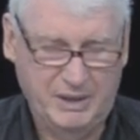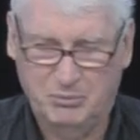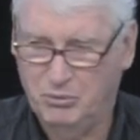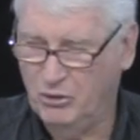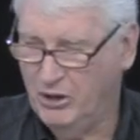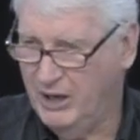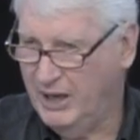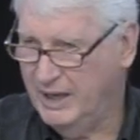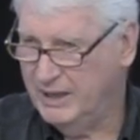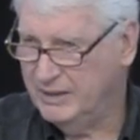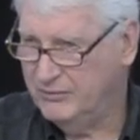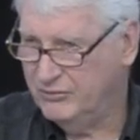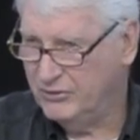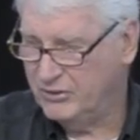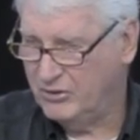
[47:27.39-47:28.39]
a
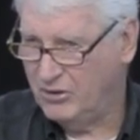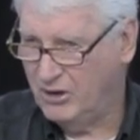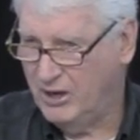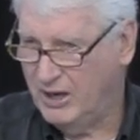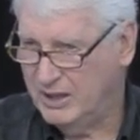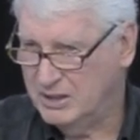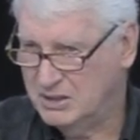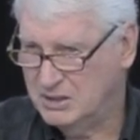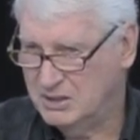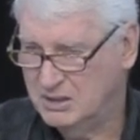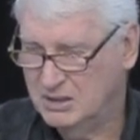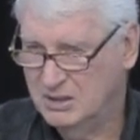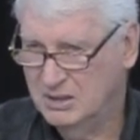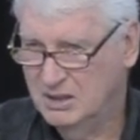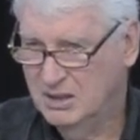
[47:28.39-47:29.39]
bride for
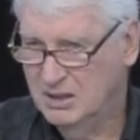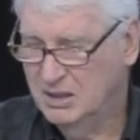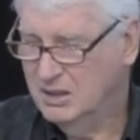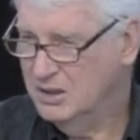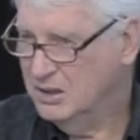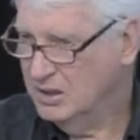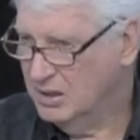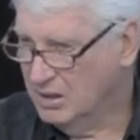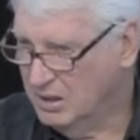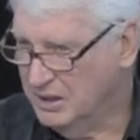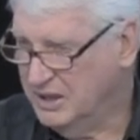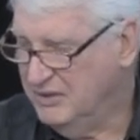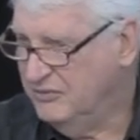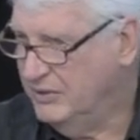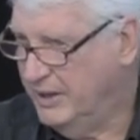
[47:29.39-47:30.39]
Christ,
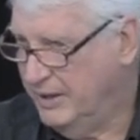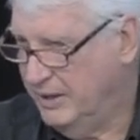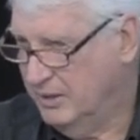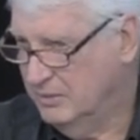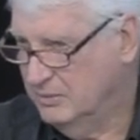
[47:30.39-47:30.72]
leave now.